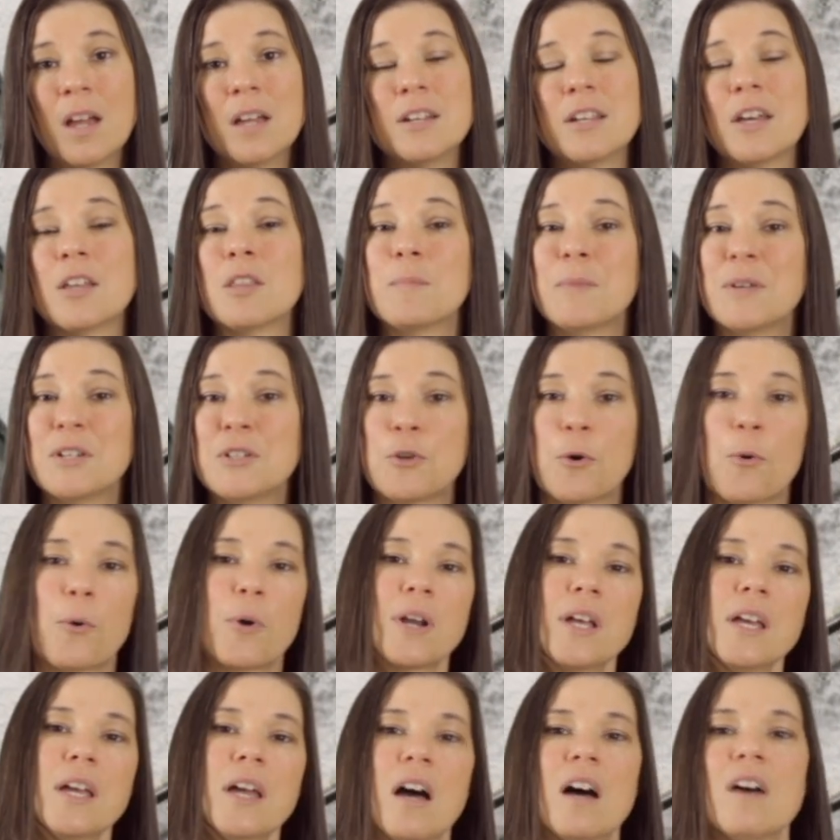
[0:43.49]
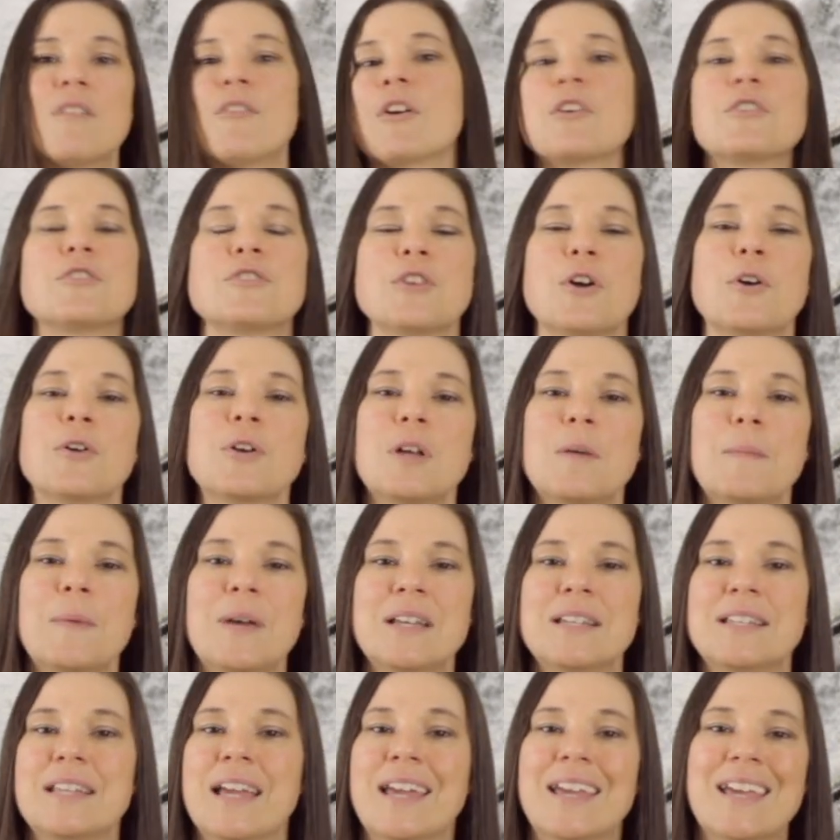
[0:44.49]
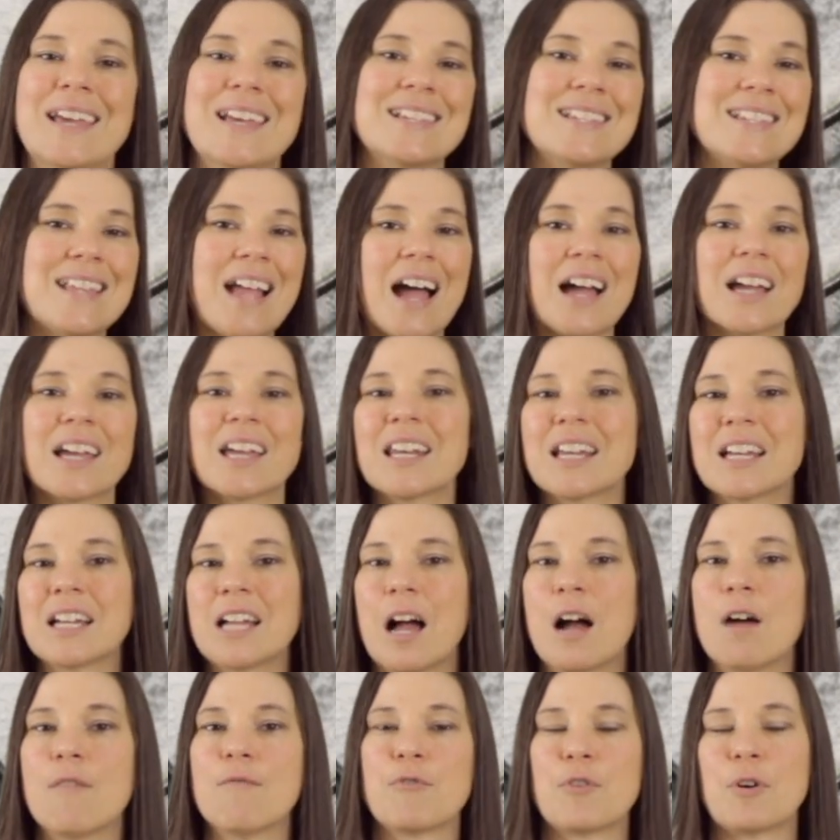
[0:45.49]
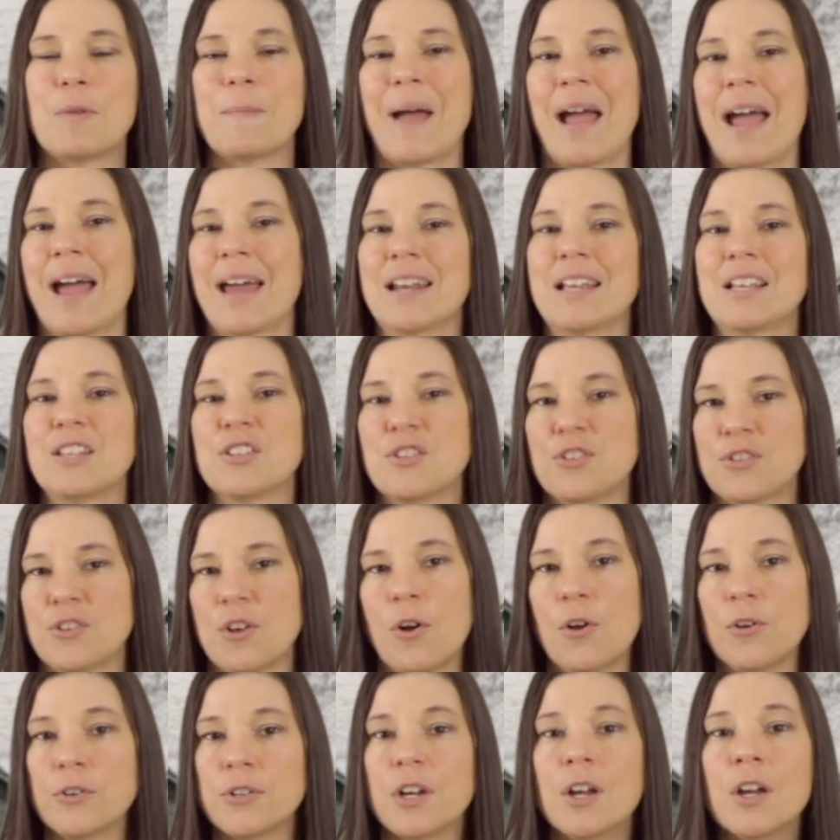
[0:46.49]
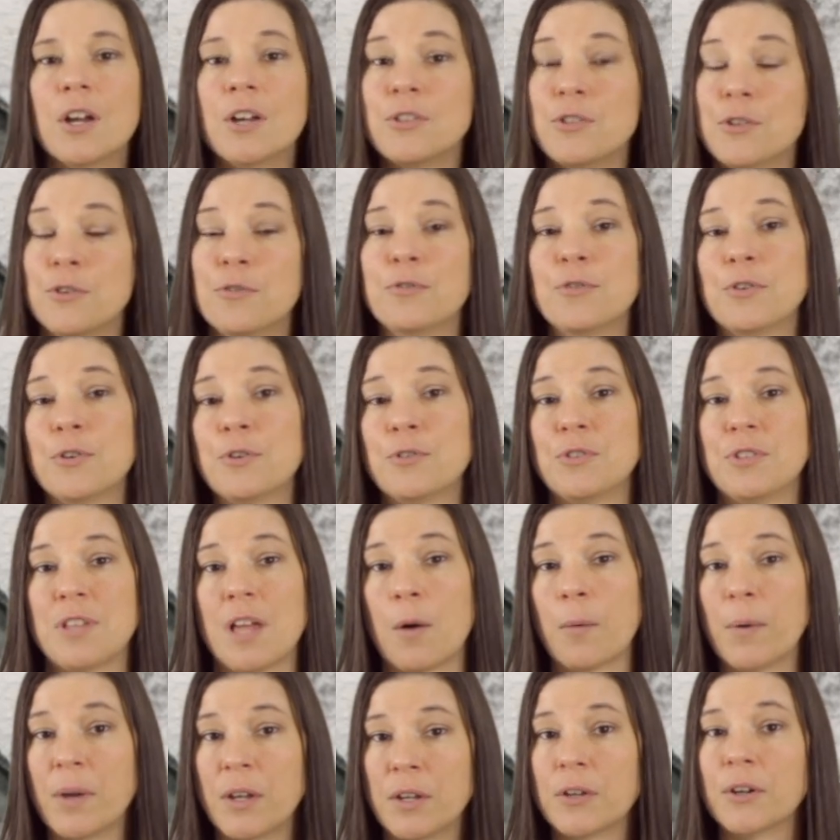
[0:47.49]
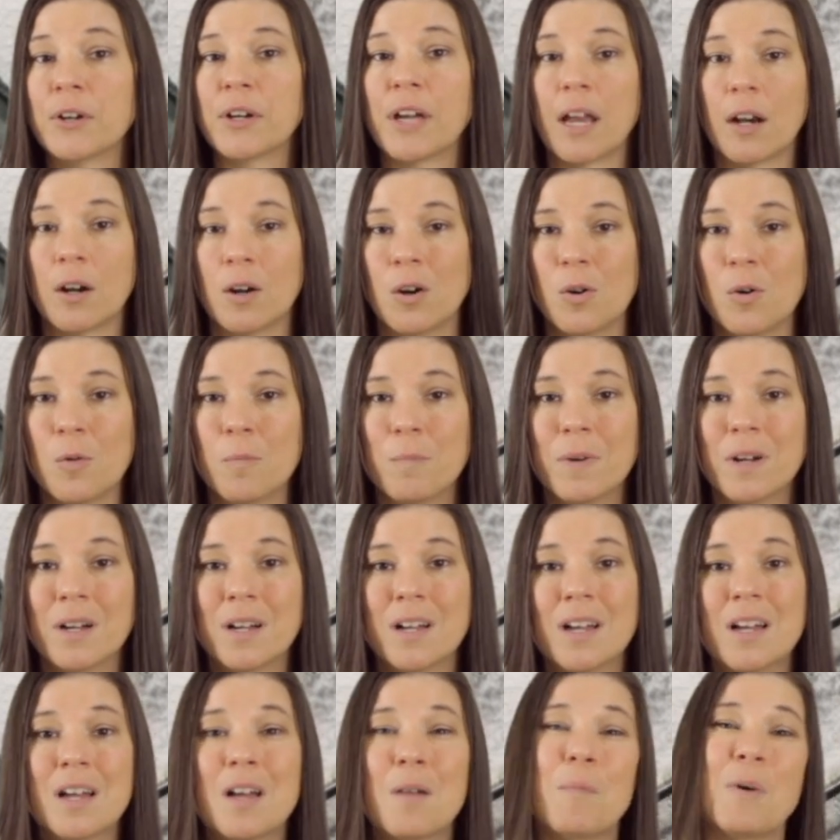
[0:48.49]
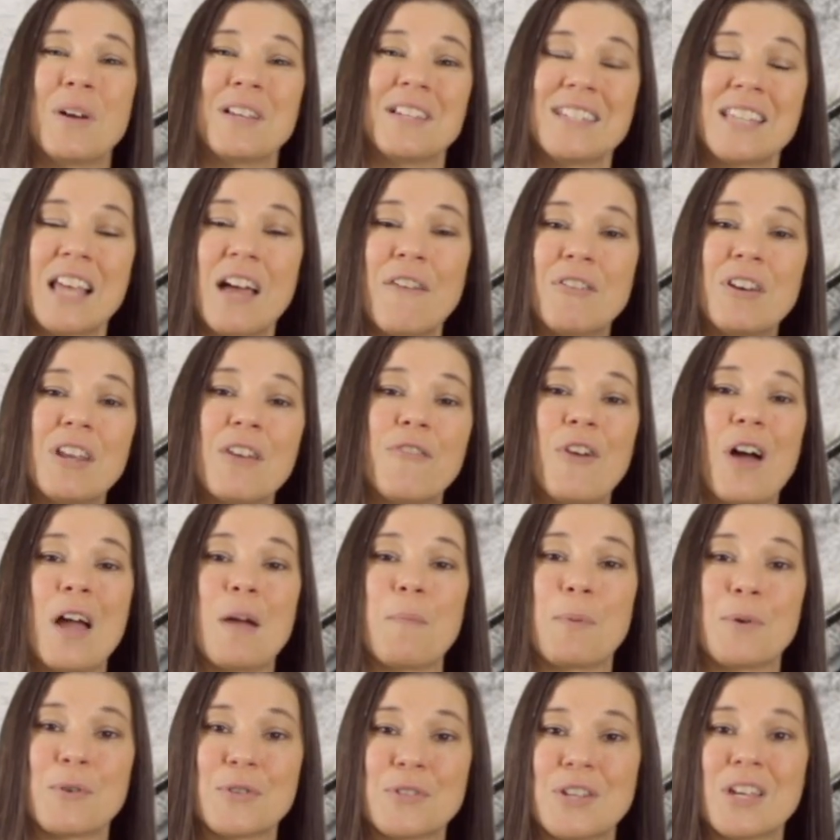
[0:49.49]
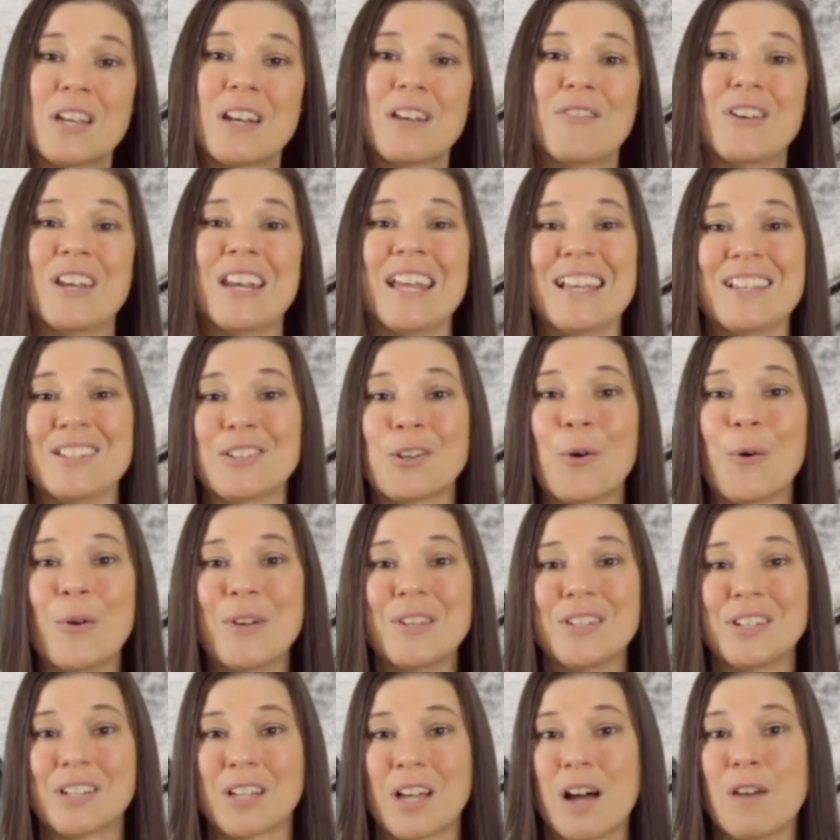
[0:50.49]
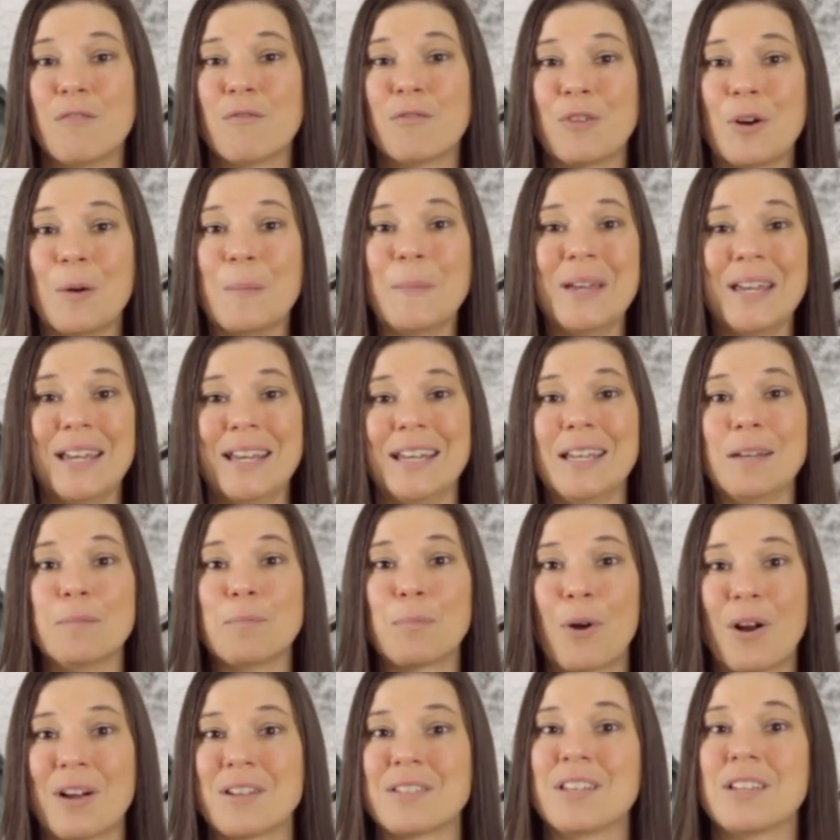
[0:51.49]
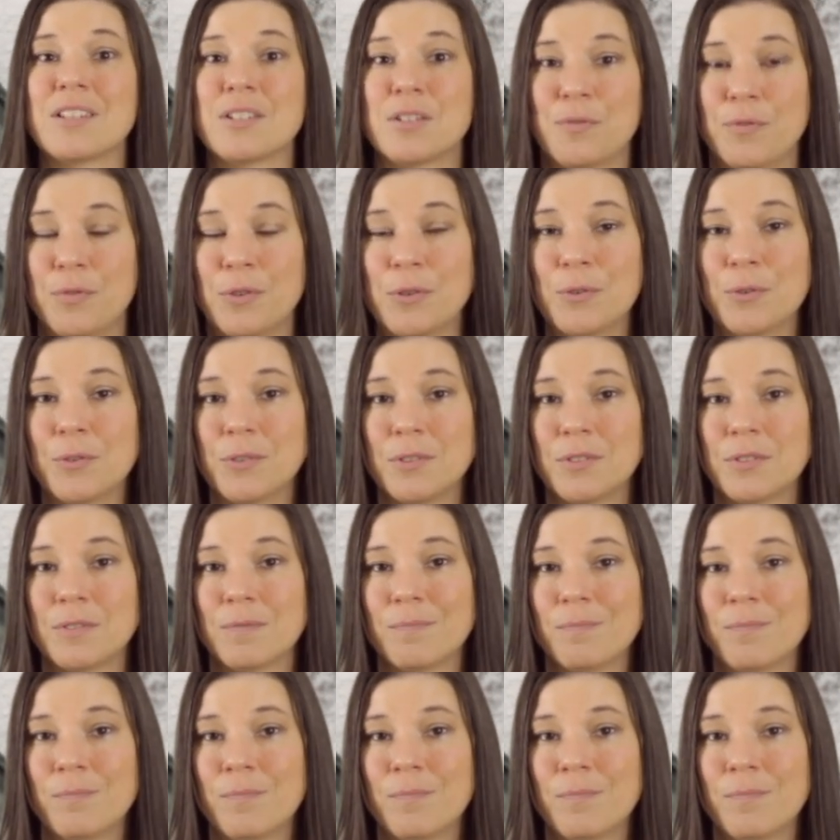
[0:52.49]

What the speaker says: Now, the majority of our sodium intake is not going to come from adding salt to foods that we cook at home, but 75% of it is going to come from eating processed foods.